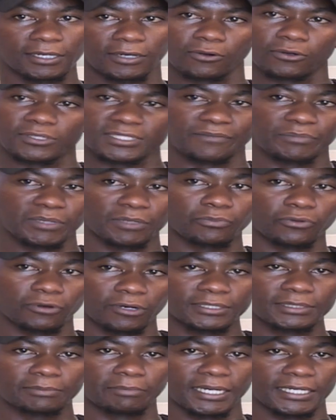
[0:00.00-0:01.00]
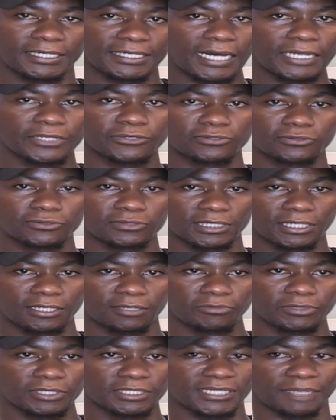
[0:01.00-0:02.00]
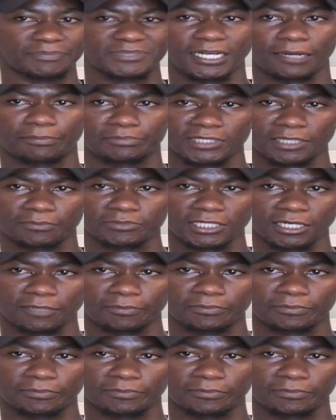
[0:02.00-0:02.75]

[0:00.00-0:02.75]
Because I've been brought, my dad used to tell me, chap, chap, chap, chap.